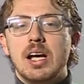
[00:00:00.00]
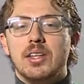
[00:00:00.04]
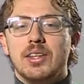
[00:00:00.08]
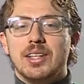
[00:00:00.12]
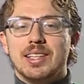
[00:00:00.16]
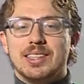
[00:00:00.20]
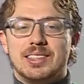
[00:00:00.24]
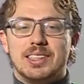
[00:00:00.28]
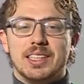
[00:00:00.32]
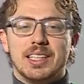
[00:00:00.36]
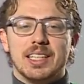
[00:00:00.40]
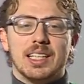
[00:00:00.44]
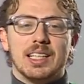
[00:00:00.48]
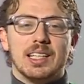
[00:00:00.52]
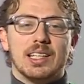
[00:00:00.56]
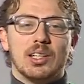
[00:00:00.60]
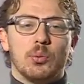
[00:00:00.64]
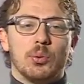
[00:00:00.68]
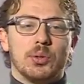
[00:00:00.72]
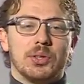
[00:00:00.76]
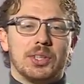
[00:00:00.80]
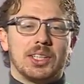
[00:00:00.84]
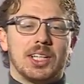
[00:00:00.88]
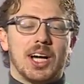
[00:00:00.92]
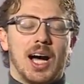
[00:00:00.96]
This year,
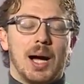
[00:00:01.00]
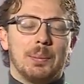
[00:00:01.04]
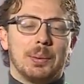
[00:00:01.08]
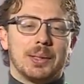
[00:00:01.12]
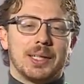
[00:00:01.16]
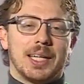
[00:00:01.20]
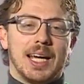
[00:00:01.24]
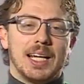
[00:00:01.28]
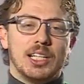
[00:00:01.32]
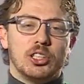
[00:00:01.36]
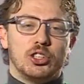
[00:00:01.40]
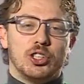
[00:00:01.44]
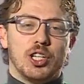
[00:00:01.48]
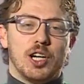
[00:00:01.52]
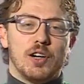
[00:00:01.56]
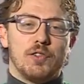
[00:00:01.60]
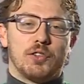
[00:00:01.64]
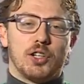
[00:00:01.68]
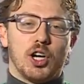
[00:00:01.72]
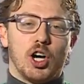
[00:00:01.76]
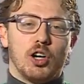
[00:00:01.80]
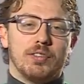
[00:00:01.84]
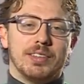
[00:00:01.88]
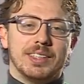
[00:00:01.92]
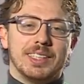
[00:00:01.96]
with the complication
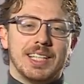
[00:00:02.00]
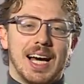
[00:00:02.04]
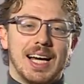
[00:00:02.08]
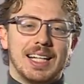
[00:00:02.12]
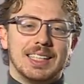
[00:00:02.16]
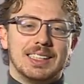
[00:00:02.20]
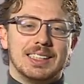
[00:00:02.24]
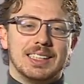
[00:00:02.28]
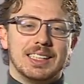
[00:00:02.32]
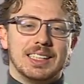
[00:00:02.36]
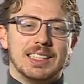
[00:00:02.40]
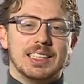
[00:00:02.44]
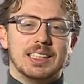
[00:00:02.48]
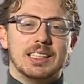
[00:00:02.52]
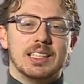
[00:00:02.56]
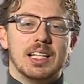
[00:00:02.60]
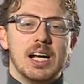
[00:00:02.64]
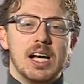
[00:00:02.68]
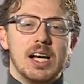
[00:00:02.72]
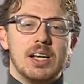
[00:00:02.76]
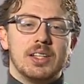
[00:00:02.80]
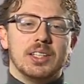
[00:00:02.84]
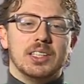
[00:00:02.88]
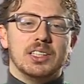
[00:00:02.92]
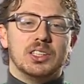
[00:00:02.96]
of COVID-19,
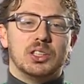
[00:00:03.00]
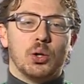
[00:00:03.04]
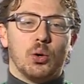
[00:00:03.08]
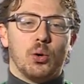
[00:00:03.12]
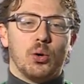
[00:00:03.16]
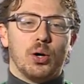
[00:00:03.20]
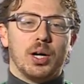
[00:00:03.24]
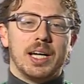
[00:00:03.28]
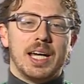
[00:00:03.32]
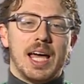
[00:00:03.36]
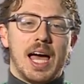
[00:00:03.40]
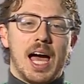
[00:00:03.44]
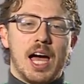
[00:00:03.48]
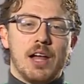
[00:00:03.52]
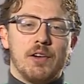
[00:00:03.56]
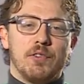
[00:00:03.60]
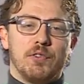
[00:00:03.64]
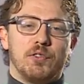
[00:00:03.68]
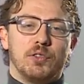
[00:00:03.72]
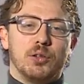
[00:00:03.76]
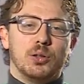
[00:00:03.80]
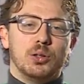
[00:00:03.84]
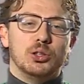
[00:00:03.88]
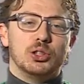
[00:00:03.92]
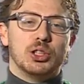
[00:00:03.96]
the toy and
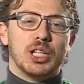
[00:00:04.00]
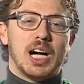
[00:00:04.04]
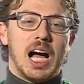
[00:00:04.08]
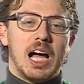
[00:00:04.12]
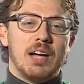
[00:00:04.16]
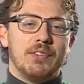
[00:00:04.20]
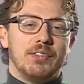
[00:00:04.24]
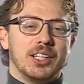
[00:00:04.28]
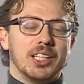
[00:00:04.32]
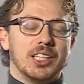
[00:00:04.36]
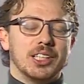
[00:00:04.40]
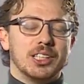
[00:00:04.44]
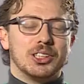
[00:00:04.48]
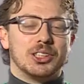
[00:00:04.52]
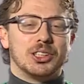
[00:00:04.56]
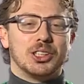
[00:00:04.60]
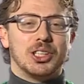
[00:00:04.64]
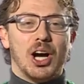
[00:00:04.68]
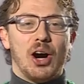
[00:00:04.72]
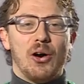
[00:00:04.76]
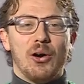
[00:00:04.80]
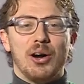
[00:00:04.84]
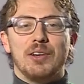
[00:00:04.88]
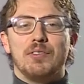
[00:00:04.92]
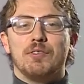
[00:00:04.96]
food drive is
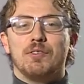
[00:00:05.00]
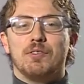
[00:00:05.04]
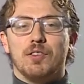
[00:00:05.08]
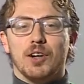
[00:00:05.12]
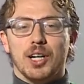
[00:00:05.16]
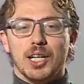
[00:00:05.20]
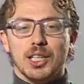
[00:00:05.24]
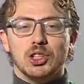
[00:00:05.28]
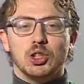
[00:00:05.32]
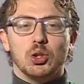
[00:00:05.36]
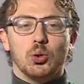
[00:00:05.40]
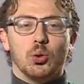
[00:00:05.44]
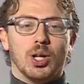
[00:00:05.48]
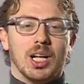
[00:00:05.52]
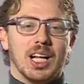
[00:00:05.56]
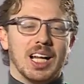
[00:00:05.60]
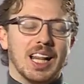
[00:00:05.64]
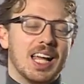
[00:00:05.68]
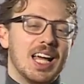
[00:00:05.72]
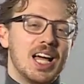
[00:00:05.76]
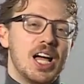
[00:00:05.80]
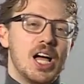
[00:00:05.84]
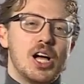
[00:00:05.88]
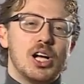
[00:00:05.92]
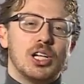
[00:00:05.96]
going
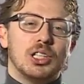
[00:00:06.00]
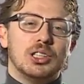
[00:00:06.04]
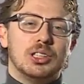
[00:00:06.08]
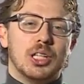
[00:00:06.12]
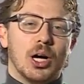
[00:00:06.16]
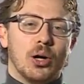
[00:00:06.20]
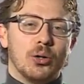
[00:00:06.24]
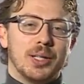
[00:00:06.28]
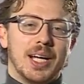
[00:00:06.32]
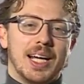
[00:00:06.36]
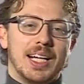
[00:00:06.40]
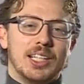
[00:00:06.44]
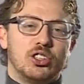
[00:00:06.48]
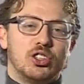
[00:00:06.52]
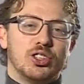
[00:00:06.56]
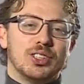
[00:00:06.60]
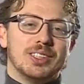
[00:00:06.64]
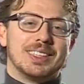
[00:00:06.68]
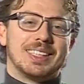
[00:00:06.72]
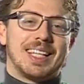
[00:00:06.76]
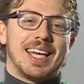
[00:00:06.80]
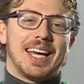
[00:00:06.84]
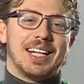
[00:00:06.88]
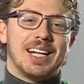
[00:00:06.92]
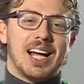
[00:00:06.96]
virtual.
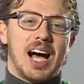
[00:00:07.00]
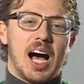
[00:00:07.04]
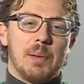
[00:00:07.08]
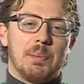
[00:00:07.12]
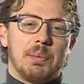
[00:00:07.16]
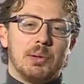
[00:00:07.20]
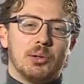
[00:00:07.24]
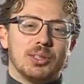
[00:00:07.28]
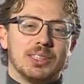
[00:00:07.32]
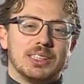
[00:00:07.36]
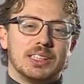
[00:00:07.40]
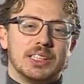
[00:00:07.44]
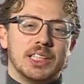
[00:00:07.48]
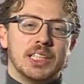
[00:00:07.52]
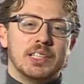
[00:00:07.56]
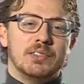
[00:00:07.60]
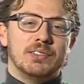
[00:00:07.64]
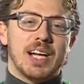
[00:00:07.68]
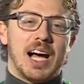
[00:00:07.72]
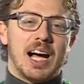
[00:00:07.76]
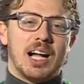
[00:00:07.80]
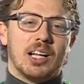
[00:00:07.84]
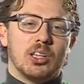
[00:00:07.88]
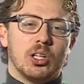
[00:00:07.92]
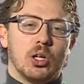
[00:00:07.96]
Donations cannot be
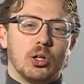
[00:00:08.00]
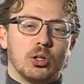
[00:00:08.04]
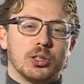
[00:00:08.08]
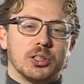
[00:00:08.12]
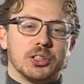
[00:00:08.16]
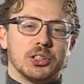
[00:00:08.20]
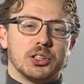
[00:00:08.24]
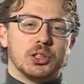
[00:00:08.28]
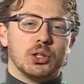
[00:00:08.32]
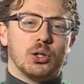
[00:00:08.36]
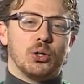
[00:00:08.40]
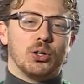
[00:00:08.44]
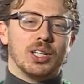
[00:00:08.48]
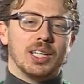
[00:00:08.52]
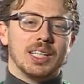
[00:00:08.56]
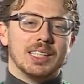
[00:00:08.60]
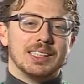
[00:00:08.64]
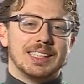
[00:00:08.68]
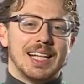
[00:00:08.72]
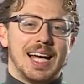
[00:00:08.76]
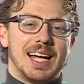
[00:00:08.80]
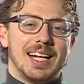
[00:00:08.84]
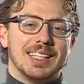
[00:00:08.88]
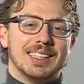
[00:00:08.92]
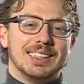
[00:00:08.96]
received at local
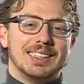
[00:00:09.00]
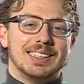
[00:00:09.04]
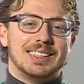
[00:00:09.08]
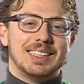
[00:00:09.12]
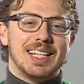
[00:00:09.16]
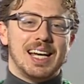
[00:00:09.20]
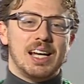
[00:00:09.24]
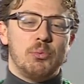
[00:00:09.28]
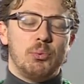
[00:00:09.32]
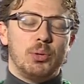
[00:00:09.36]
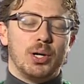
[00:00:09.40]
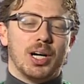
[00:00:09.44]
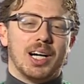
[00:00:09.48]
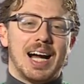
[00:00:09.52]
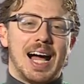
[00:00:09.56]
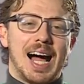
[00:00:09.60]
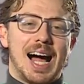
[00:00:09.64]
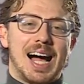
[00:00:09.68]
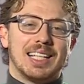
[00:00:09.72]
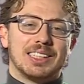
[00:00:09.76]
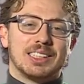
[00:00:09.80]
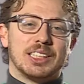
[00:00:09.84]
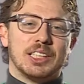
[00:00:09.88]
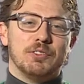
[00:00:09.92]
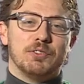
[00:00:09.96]
stores and instead we are
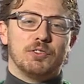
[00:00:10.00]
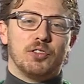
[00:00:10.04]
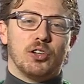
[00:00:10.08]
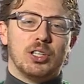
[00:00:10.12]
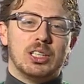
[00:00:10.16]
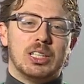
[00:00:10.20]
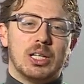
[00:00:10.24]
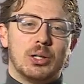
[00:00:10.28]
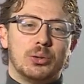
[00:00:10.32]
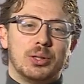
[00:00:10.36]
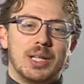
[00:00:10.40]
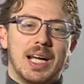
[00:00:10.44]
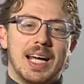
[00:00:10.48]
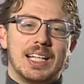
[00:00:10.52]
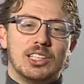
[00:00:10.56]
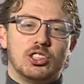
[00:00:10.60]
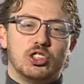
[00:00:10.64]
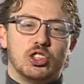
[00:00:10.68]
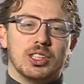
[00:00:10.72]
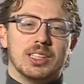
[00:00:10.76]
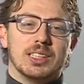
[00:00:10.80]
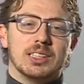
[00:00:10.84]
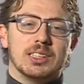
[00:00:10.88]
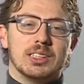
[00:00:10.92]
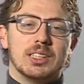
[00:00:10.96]
asking for
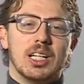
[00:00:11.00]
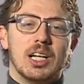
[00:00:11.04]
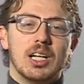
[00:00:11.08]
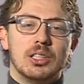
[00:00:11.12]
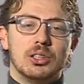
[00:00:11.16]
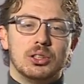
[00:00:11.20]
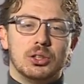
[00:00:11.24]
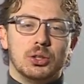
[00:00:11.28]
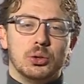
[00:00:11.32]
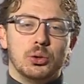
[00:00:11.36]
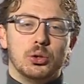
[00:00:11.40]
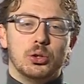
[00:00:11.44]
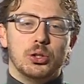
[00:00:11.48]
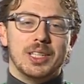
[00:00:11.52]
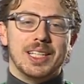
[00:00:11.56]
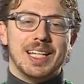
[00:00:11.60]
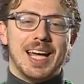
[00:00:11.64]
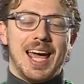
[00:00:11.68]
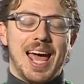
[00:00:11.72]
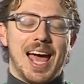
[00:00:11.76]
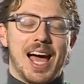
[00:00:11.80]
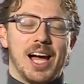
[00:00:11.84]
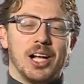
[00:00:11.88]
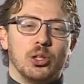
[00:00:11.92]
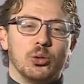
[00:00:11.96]
donations to
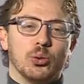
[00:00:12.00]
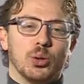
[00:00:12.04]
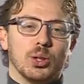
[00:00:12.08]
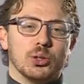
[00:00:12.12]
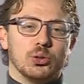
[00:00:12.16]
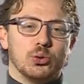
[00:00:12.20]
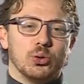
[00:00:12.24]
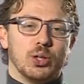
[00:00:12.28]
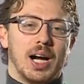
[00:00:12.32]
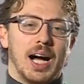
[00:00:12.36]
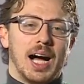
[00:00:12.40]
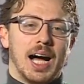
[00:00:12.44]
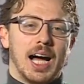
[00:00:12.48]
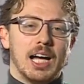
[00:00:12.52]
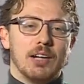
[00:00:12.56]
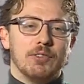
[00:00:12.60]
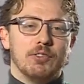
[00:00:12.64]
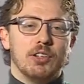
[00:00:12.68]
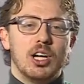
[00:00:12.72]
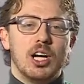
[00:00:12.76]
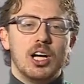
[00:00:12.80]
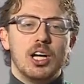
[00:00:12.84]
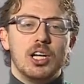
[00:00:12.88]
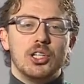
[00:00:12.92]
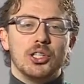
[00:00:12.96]
the annual drive.
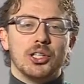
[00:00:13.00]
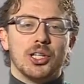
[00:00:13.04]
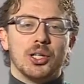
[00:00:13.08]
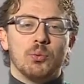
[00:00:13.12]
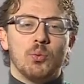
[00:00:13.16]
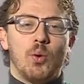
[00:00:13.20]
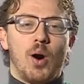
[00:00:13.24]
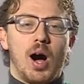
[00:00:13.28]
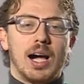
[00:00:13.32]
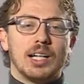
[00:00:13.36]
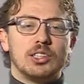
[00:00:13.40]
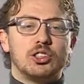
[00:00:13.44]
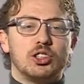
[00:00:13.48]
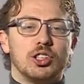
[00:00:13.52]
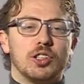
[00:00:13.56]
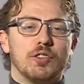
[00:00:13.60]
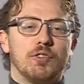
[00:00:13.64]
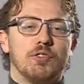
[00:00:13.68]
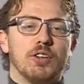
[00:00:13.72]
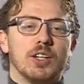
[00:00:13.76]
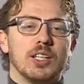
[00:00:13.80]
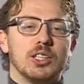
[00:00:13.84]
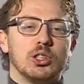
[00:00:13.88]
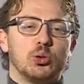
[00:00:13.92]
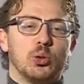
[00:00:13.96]
You can watch the
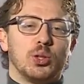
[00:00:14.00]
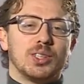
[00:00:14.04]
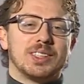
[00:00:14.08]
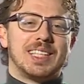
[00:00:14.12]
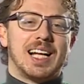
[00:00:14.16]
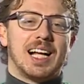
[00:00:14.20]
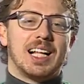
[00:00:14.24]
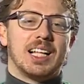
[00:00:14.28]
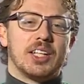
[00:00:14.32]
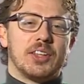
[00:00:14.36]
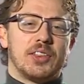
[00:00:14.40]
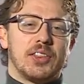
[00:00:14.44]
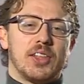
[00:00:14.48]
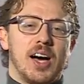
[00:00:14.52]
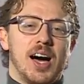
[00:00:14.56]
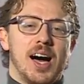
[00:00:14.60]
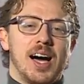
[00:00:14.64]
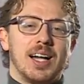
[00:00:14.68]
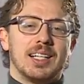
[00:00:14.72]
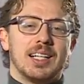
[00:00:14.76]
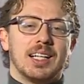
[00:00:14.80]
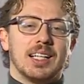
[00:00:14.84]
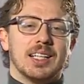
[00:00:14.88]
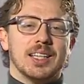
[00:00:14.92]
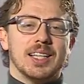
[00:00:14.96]
virtual
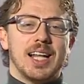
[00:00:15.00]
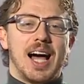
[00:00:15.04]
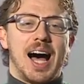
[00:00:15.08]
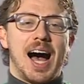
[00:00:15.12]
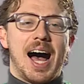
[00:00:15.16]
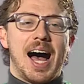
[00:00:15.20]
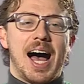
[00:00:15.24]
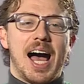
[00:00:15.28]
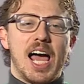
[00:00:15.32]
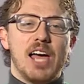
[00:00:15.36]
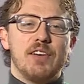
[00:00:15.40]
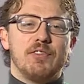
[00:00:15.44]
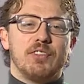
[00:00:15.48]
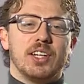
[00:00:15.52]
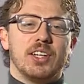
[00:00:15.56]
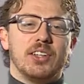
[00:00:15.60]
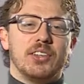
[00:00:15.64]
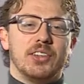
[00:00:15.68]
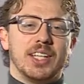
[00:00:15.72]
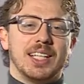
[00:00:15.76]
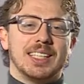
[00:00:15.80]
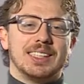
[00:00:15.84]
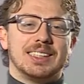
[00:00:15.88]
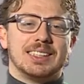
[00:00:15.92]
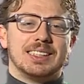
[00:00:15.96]
telethon live
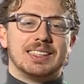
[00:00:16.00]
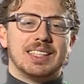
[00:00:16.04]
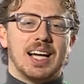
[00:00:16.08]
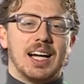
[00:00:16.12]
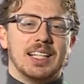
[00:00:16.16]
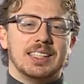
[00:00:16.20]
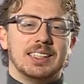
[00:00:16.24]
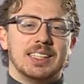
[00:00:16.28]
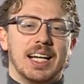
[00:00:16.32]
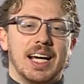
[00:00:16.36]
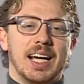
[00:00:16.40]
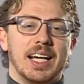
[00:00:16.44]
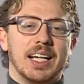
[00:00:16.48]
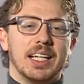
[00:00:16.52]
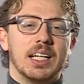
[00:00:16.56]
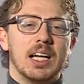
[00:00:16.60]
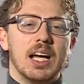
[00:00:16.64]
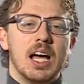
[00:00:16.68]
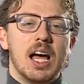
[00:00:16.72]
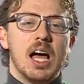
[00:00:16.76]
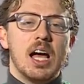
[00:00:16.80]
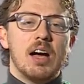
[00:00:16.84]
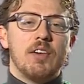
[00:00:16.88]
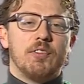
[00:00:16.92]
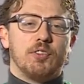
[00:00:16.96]
this Sunday
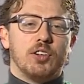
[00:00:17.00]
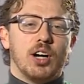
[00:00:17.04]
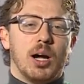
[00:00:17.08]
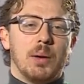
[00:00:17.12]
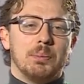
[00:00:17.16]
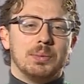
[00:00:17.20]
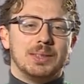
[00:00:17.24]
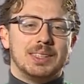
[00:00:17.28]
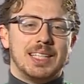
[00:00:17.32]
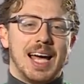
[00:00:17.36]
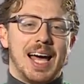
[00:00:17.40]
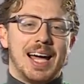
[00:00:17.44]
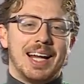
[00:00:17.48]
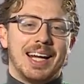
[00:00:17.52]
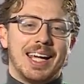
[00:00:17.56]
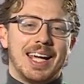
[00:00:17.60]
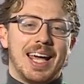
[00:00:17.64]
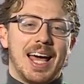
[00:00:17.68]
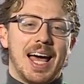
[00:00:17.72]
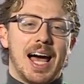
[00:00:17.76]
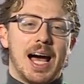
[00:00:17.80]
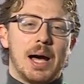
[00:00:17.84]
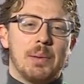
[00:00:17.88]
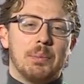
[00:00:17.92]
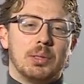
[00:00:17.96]
from 10
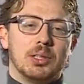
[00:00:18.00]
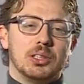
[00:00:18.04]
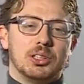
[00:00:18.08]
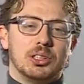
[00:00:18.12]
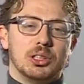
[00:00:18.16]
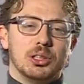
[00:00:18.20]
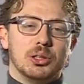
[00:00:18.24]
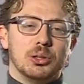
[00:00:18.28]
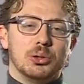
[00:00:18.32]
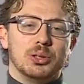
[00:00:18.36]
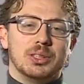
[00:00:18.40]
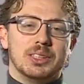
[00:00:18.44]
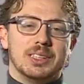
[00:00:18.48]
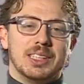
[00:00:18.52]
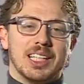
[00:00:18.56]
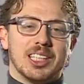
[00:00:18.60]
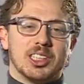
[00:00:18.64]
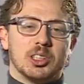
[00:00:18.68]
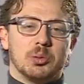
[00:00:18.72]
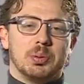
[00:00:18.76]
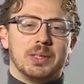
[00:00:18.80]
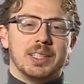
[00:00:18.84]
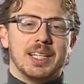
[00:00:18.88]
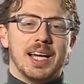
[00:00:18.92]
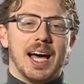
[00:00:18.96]
a.m. to
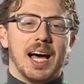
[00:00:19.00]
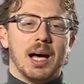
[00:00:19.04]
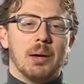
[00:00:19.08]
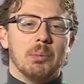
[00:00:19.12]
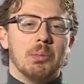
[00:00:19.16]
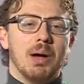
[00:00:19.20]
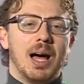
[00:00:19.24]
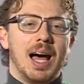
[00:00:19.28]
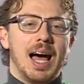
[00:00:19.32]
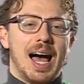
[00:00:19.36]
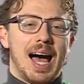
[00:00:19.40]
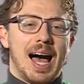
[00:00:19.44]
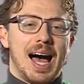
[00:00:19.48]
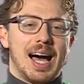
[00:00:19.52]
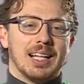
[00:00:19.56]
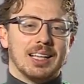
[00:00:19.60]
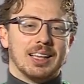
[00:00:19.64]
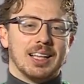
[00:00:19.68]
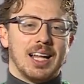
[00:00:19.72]
6 p.m. at